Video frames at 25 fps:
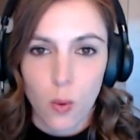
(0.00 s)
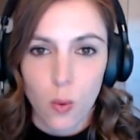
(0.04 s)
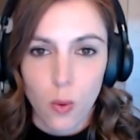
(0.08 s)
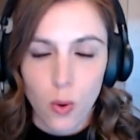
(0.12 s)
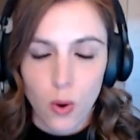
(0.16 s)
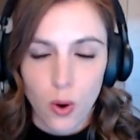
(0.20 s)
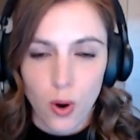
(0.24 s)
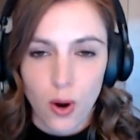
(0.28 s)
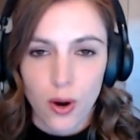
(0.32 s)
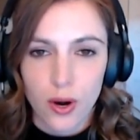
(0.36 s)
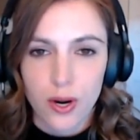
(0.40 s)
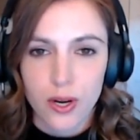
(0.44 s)

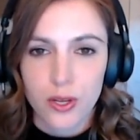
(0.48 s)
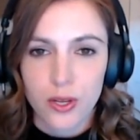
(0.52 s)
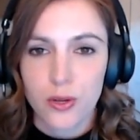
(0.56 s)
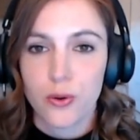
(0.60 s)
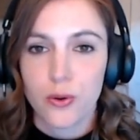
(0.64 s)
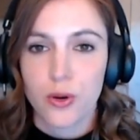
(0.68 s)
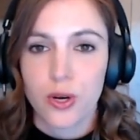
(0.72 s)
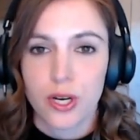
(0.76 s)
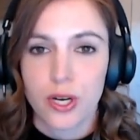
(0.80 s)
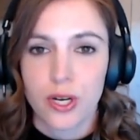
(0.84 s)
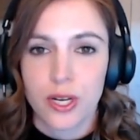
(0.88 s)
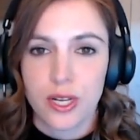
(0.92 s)
Or
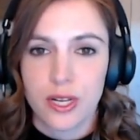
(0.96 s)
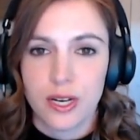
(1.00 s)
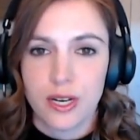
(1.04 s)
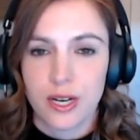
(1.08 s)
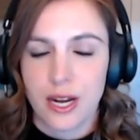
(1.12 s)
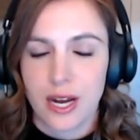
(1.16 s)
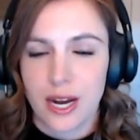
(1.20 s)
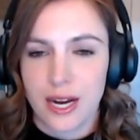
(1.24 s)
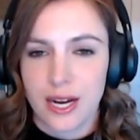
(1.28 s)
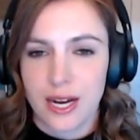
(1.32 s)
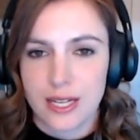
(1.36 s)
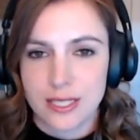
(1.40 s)
you
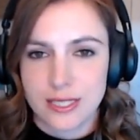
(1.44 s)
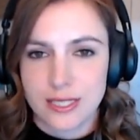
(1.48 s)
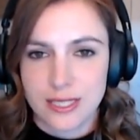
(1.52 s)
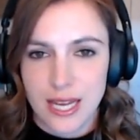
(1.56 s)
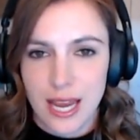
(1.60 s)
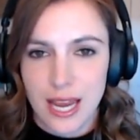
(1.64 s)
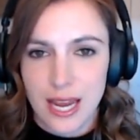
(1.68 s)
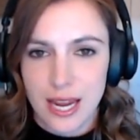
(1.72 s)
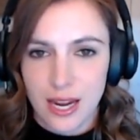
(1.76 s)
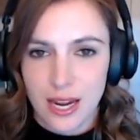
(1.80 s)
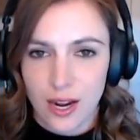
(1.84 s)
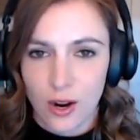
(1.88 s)
could
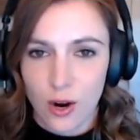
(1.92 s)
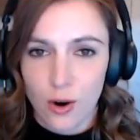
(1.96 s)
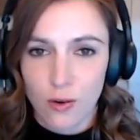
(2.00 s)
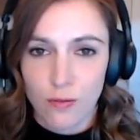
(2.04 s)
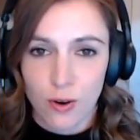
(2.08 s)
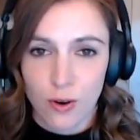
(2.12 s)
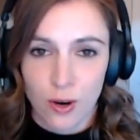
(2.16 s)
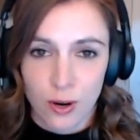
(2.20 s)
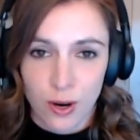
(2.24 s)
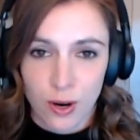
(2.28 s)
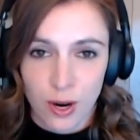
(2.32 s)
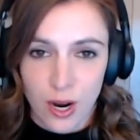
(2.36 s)
take
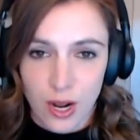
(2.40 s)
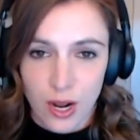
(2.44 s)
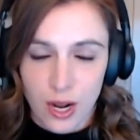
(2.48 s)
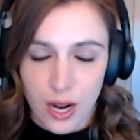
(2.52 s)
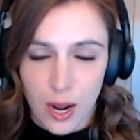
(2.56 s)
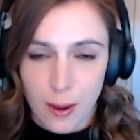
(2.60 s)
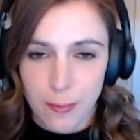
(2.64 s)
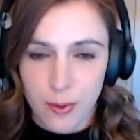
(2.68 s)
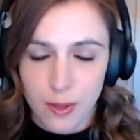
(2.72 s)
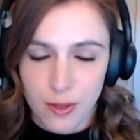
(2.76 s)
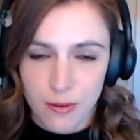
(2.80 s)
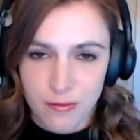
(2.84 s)
over a
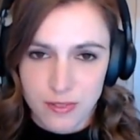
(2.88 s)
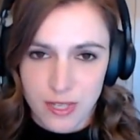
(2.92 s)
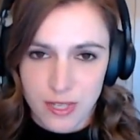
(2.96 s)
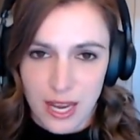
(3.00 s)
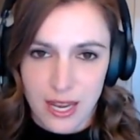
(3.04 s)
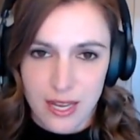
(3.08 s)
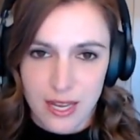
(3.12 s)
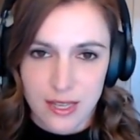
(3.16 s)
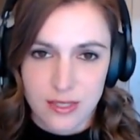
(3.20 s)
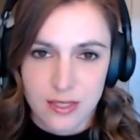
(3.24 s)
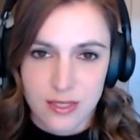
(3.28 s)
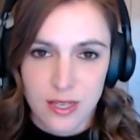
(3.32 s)
couple of
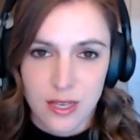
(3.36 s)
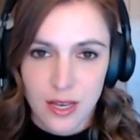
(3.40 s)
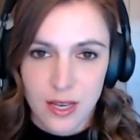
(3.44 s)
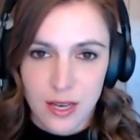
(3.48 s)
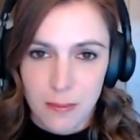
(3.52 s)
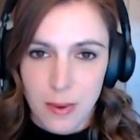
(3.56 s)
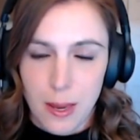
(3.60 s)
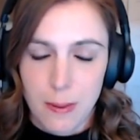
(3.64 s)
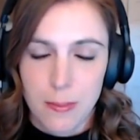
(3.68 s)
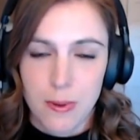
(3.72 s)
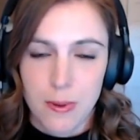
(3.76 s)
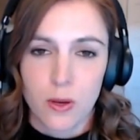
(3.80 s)
days.
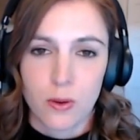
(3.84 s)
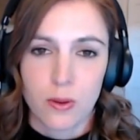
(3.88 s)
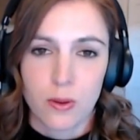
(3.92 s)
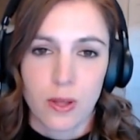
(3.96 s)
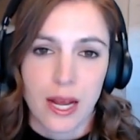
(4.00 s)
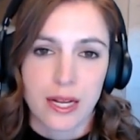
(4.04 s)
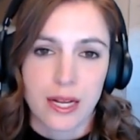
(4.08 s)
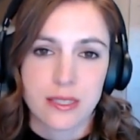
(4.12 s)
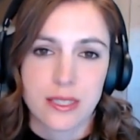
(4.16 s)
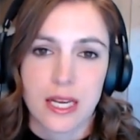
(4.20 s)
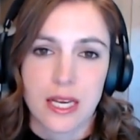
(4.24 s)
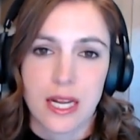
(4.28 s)
Maybe you
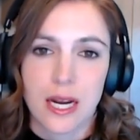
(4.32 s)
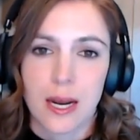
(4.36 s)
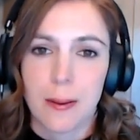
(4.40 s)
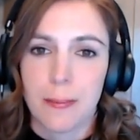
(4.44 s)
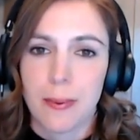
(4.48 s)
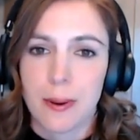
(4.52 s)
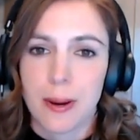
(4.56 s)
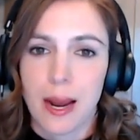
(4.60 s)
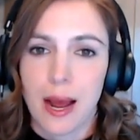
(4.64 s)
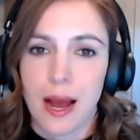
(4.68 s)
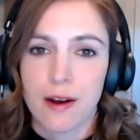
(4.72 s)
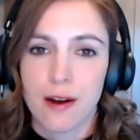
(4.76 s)
like to get
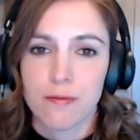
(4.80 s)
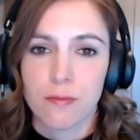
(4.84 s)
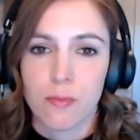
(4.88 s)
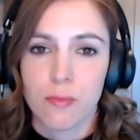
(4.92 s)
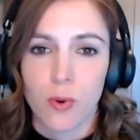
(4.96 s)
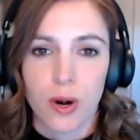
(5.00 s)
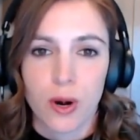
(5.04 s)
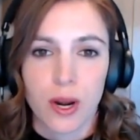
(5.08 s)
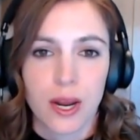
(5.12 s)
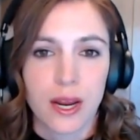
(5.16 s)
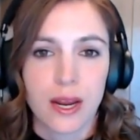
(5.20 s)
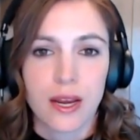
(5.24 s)
up and have
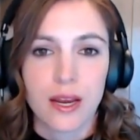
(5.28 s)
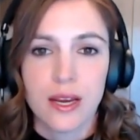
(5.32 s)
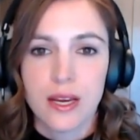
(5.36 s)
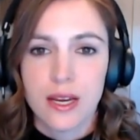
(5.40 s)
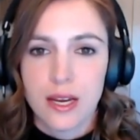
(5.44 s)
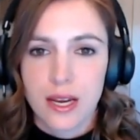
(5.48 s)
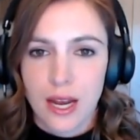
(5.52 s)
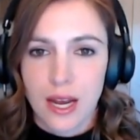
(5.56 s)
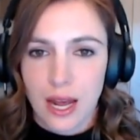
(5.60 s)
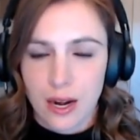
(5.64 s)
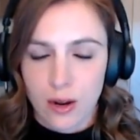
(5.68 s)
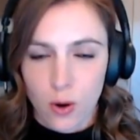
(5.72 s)
morning
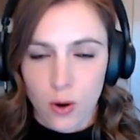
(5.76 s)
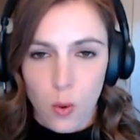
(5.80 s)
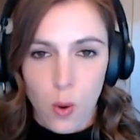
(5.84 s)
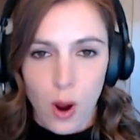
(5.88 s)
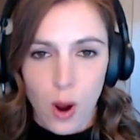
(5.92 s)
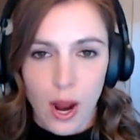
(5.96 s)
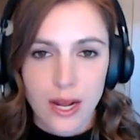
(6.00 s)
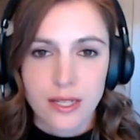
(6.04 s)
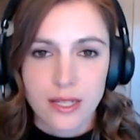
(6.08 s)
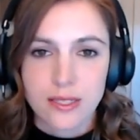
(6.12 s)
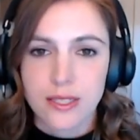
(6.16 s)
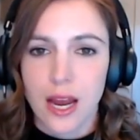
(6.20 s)

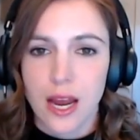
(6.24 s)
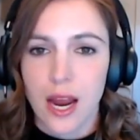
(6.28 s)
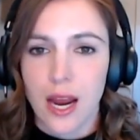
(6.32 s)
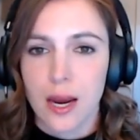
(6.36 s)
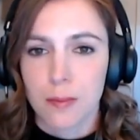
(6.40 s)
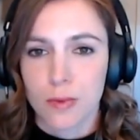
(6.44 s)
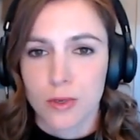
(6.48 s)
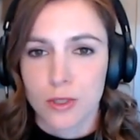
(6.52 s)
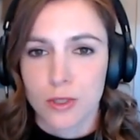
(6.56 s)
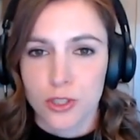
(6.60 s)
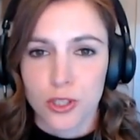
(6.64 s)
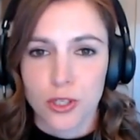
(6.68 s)
quiet
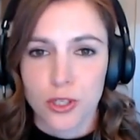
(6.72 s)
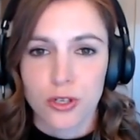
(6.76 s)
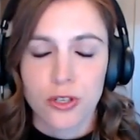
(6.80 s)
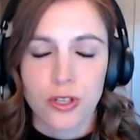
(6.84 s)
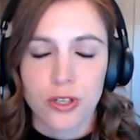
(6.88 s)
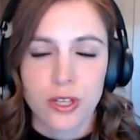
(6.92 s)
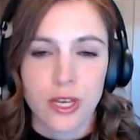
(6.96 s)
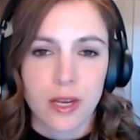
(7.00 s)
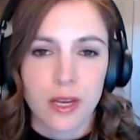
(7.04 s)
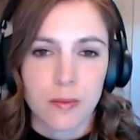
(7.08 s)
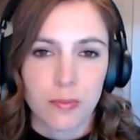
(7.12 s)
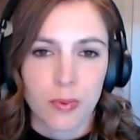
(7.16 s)
time or
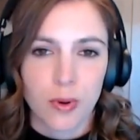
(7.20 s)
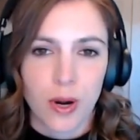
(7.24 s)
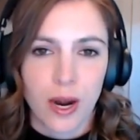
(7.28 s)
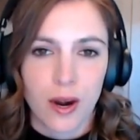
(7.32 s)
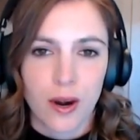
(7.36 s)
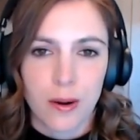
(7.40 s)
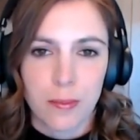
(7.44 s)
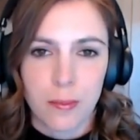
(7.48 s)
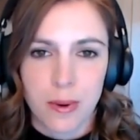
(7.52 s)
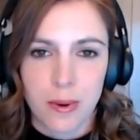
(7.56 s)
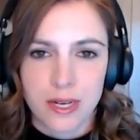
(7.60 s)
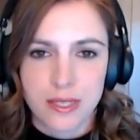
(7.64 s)
journaling,
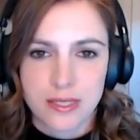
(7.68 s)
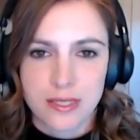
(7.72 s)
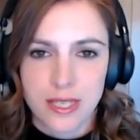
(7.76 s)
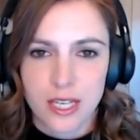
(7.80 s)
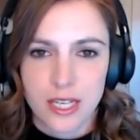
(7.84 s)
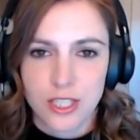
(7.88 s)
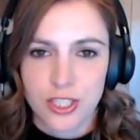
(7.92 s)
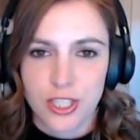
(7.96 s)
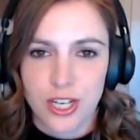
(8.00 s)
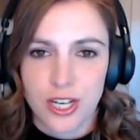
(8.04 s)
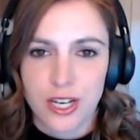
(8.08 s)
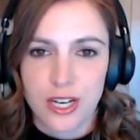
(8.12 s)
prayer, and
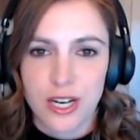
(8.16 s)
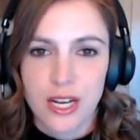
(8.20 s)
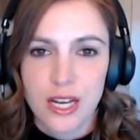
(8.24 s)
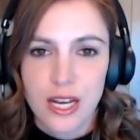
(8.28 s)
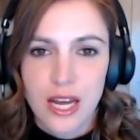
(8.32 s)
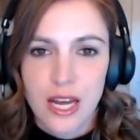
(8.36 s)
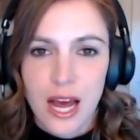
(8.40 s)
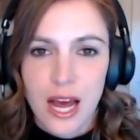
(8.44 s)
meditation.